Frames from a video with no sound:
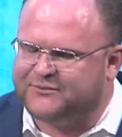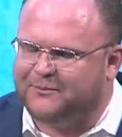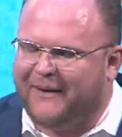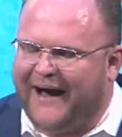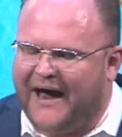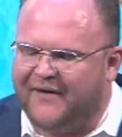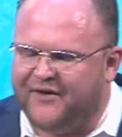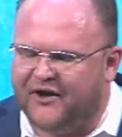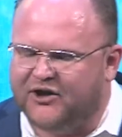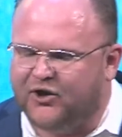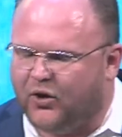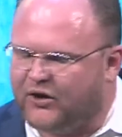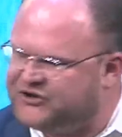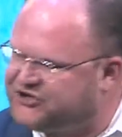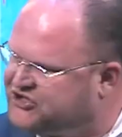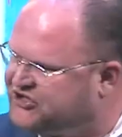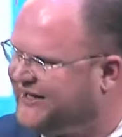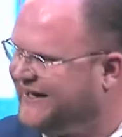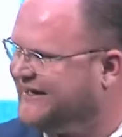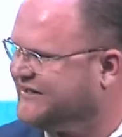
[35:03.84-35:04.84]
by the Lord
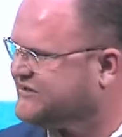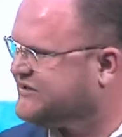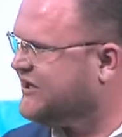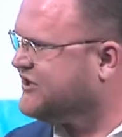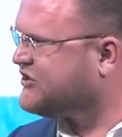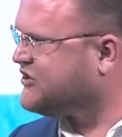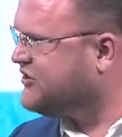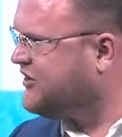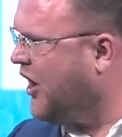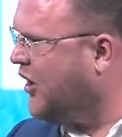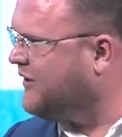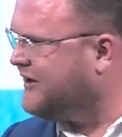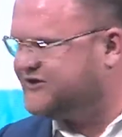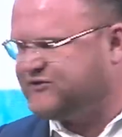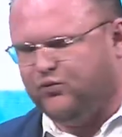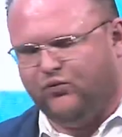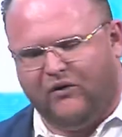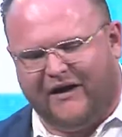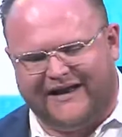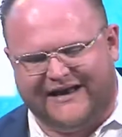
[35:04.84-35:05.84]
Jesus, notice
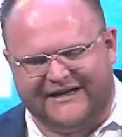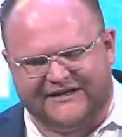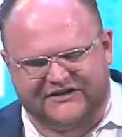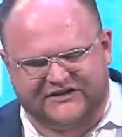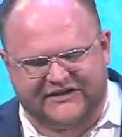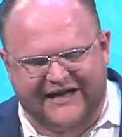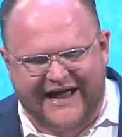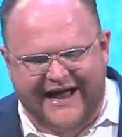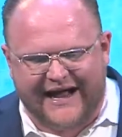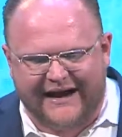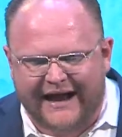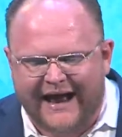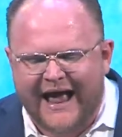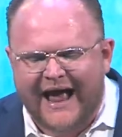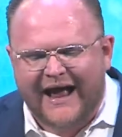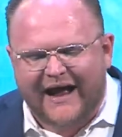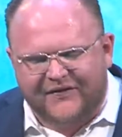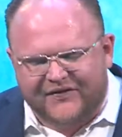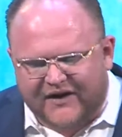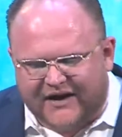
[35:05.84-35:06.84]
what he said
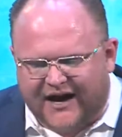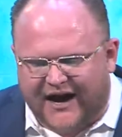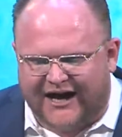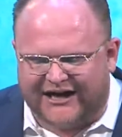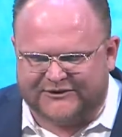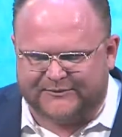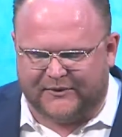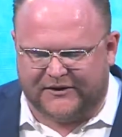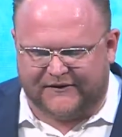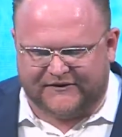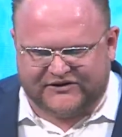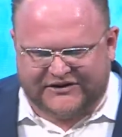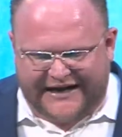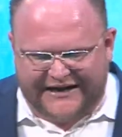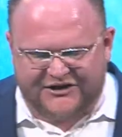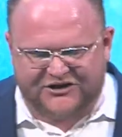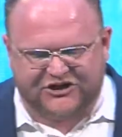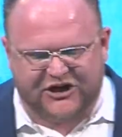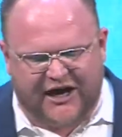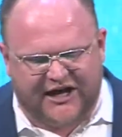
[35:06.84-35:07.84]
in the Gospel of
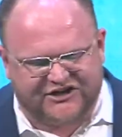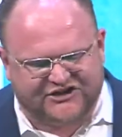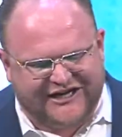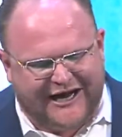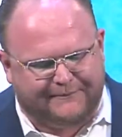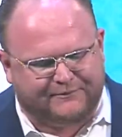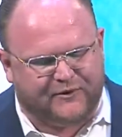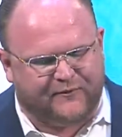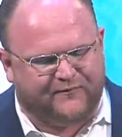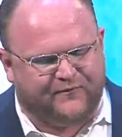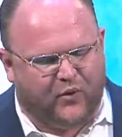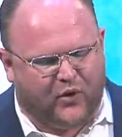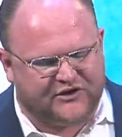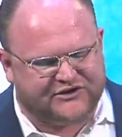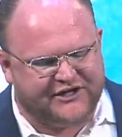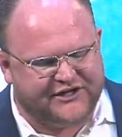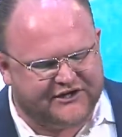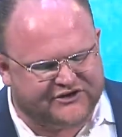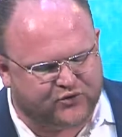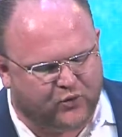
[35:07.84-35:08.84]
St. John chapter
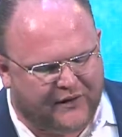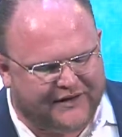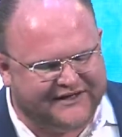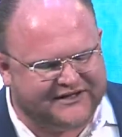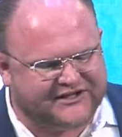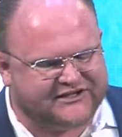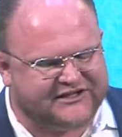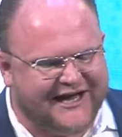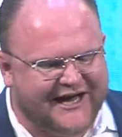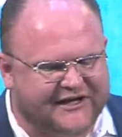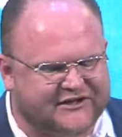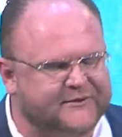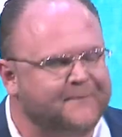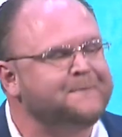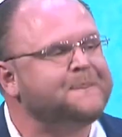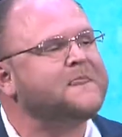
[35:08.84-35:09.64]
14 and 26.